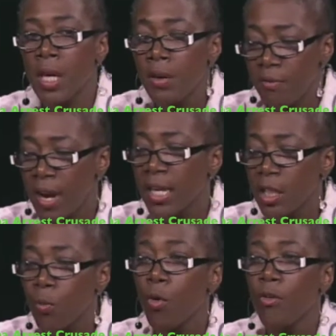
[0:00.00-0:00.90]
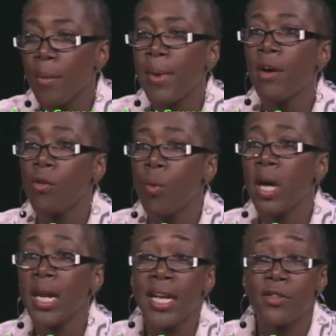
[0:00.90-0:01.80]
fighting the war on
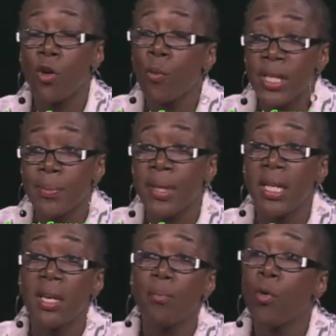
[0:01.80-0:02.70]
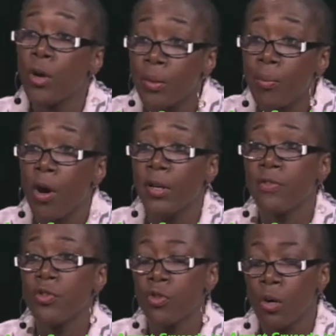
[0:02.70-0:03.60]
marijuana has always been an important part of
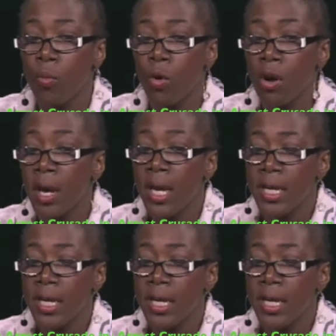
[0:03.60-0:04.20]
the drug war.